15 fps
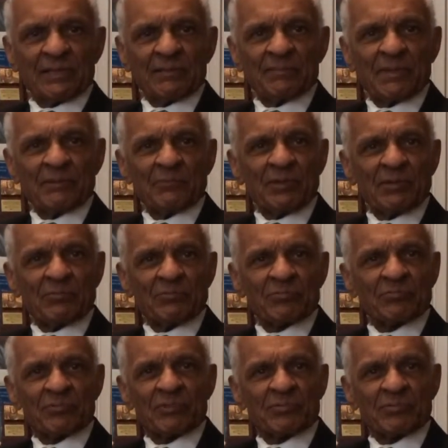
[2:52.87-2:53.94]
I mean,
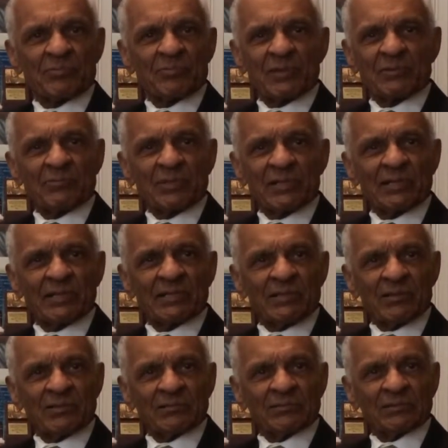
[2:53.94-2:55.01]
we really
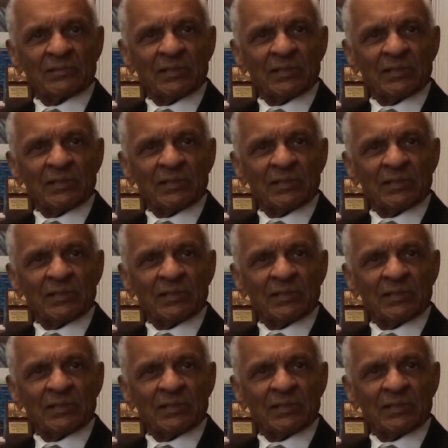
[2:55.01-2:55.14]
don't.